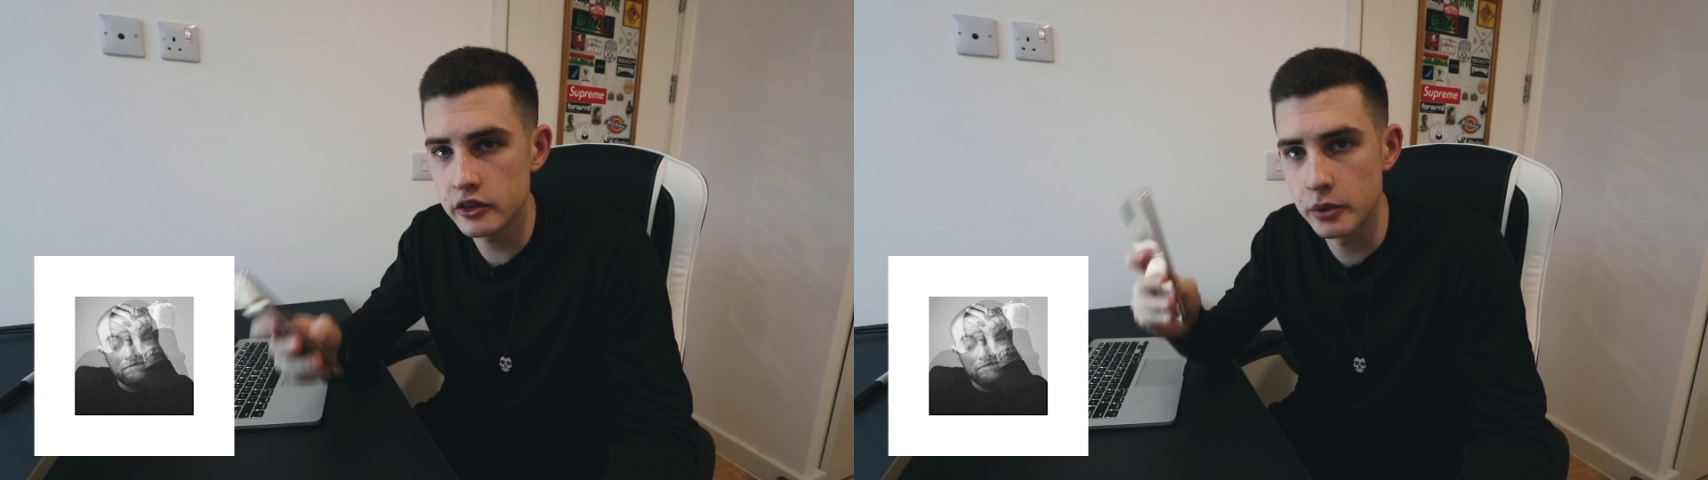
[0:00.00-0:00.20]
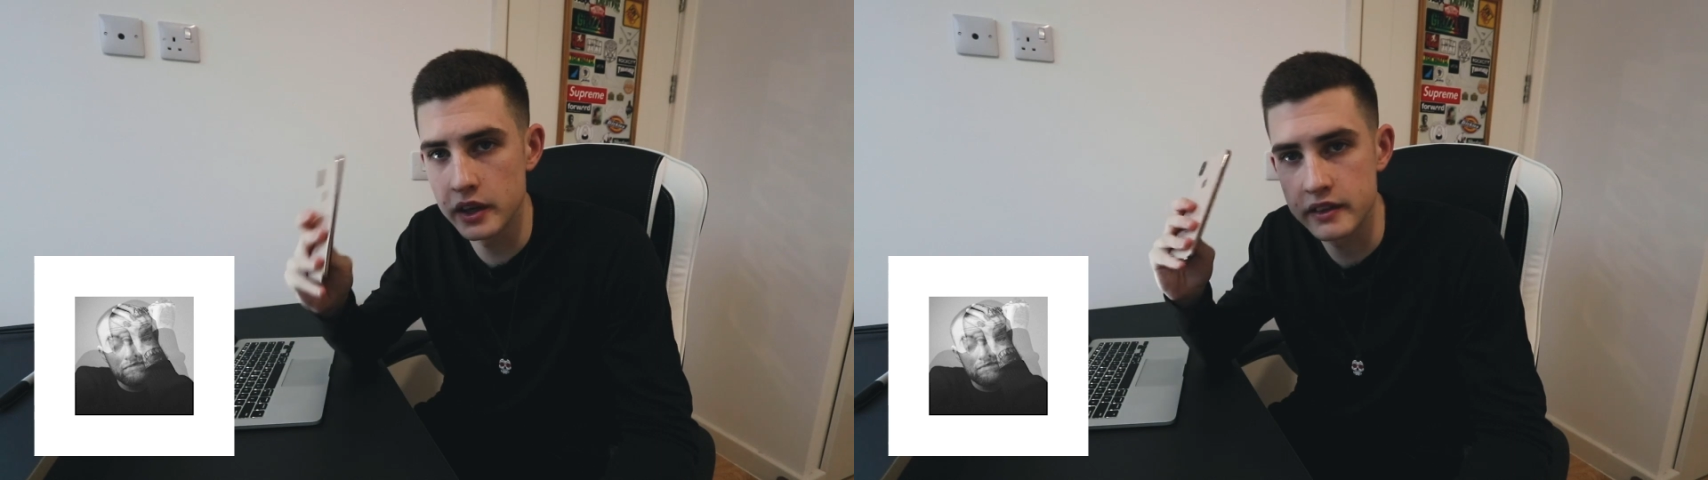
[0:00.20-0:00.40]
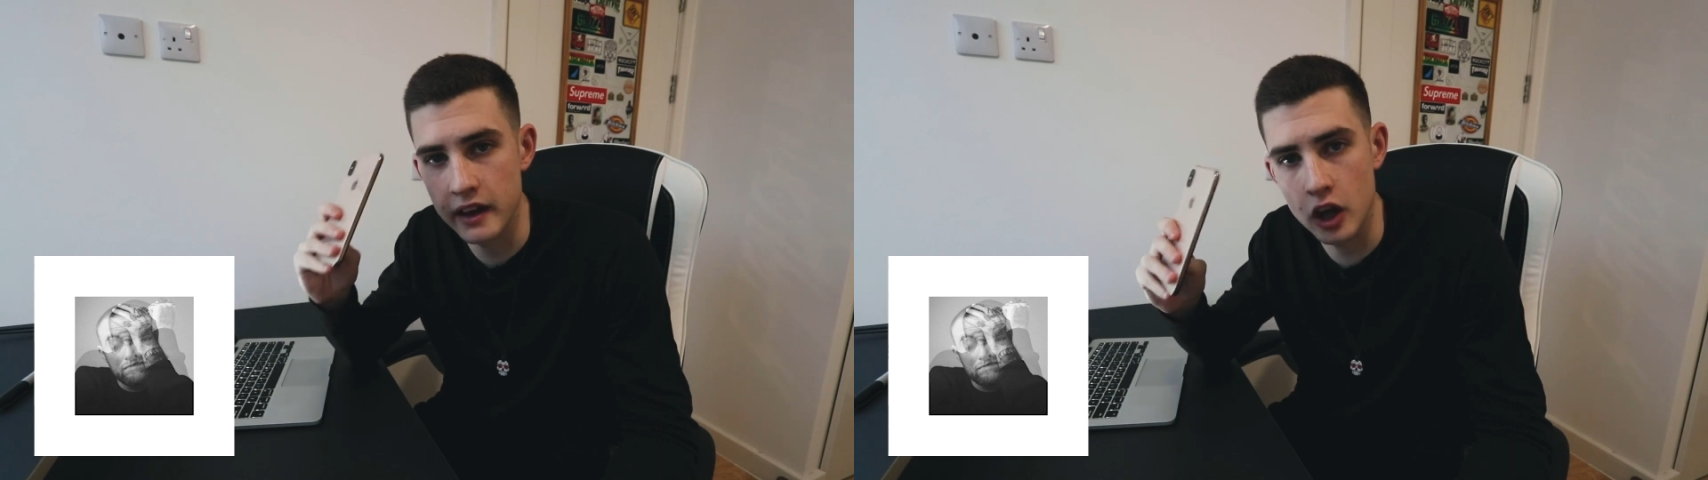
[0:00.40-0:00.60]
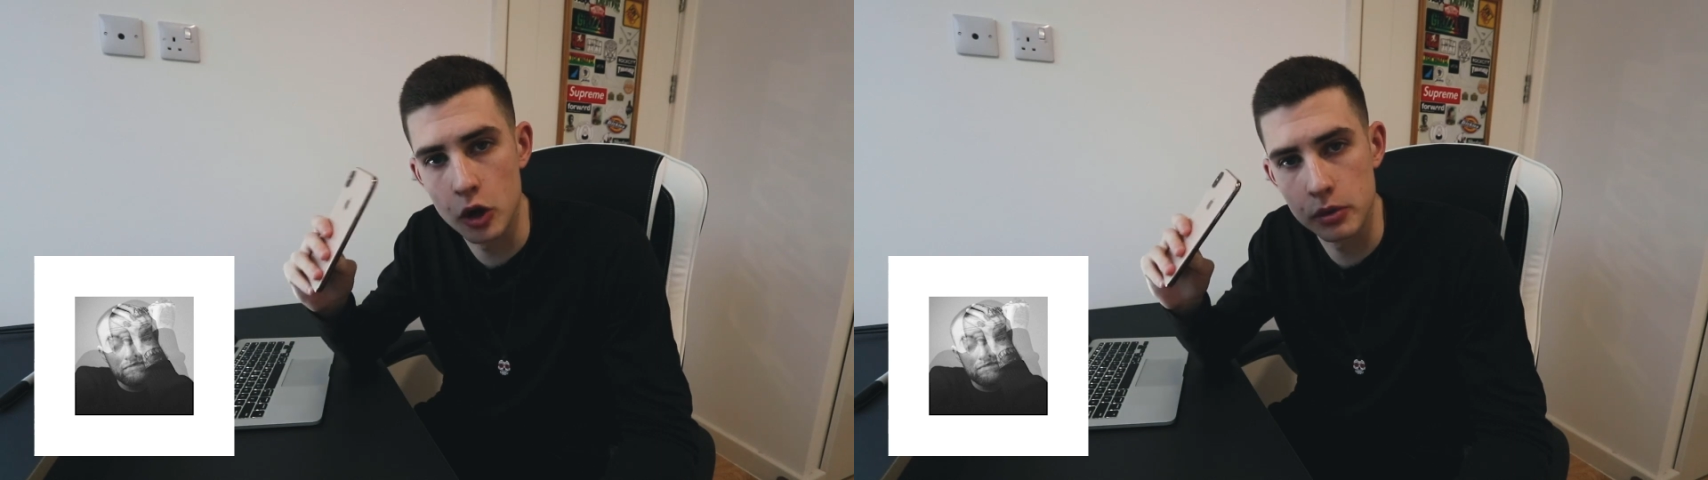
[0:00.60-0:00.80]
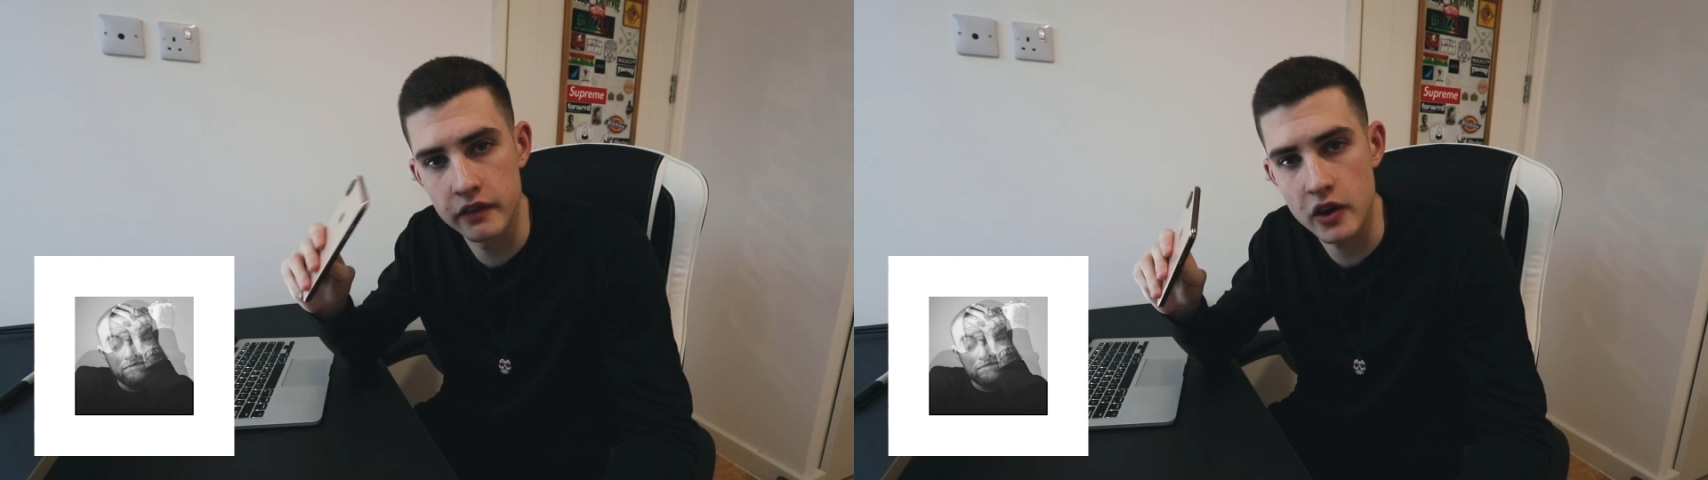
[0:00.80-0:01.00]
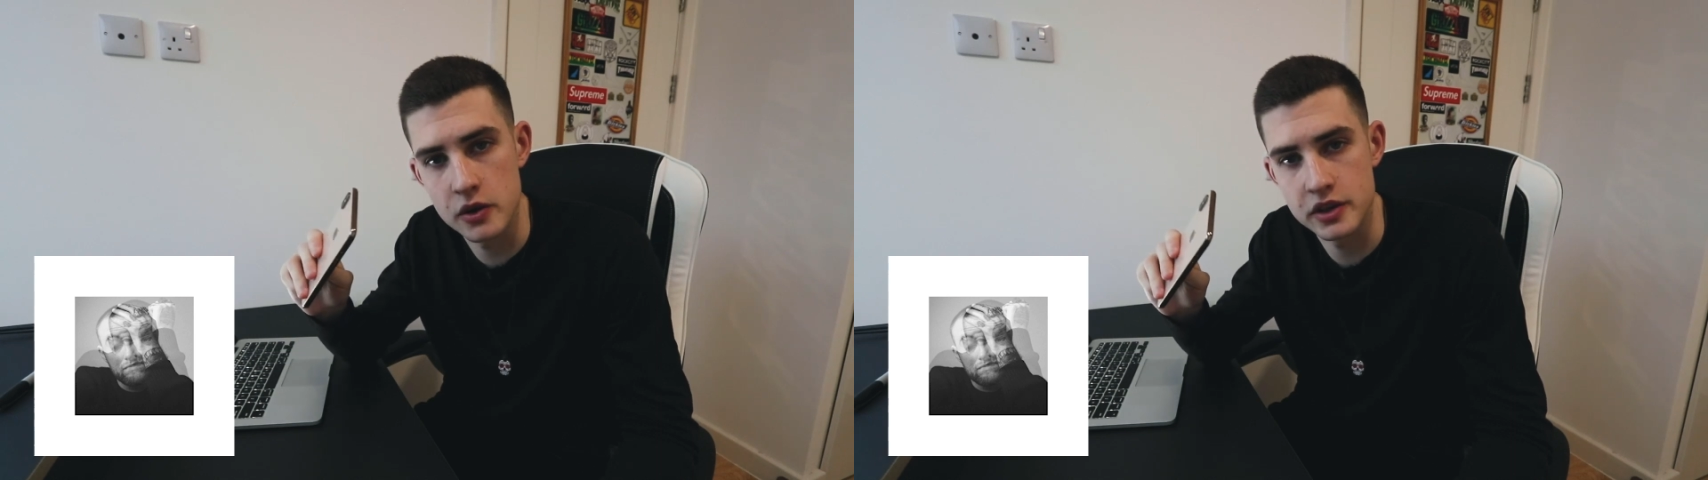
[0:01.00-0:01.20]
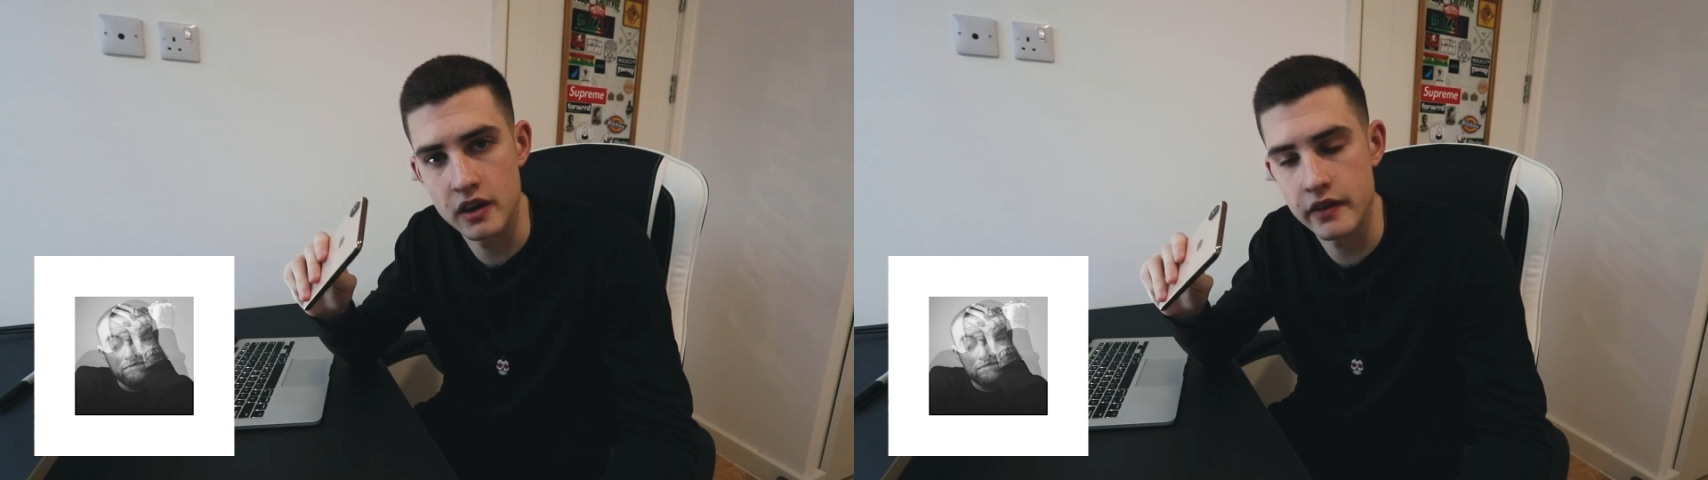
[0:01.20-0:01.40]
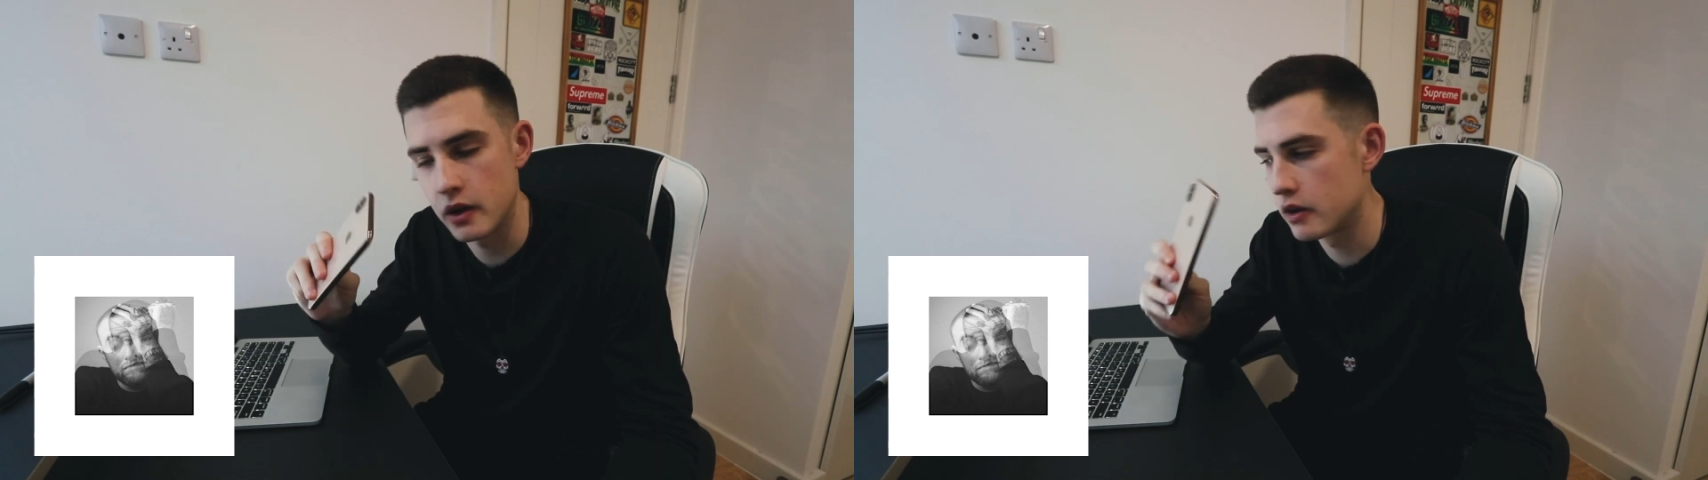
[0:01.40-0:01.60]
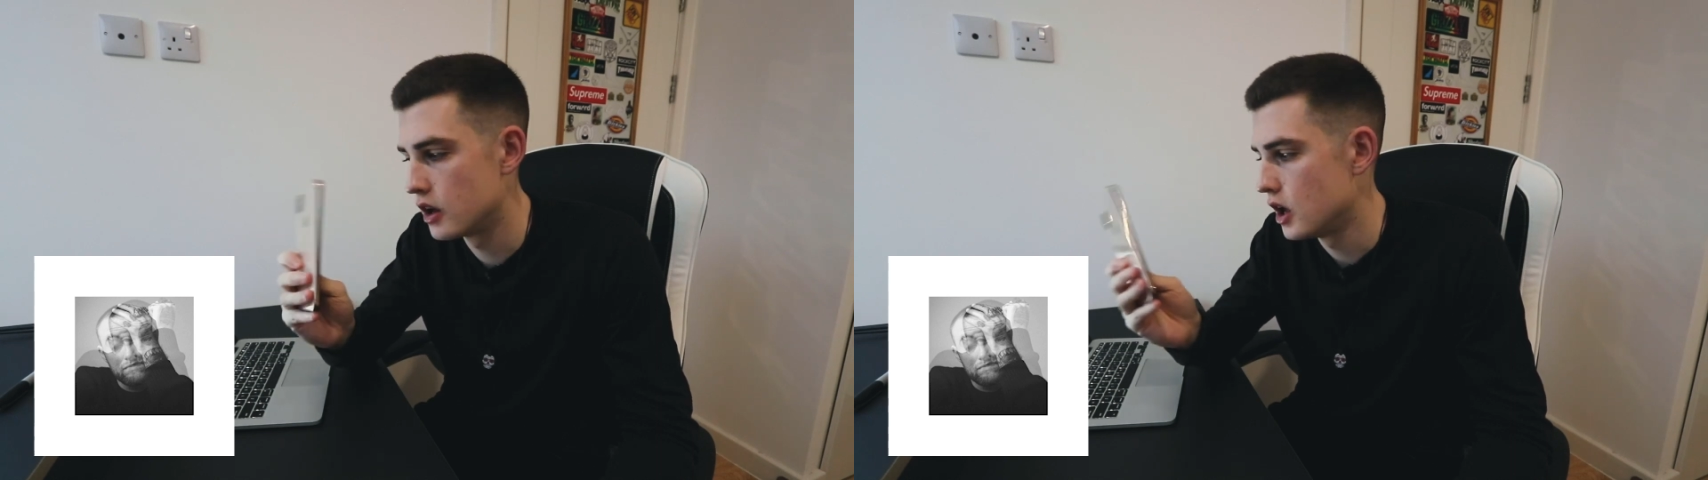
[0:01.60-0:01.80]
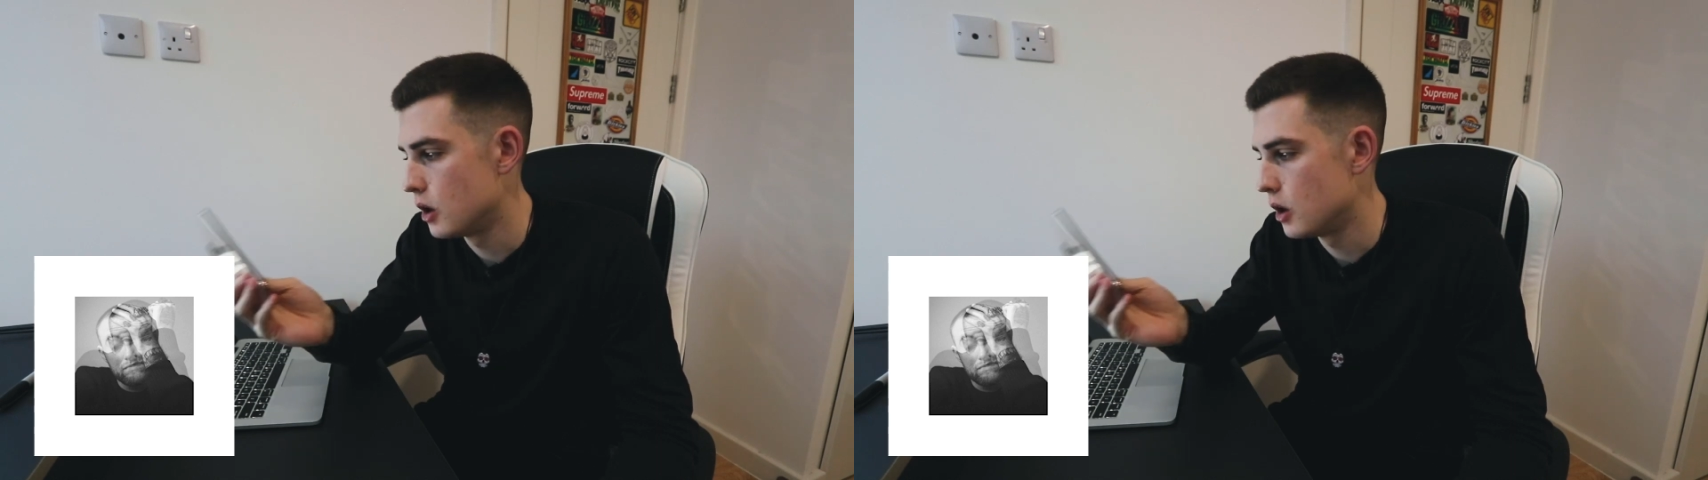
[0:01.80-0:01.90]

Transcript: So we're going to take a couple of photos on our phone.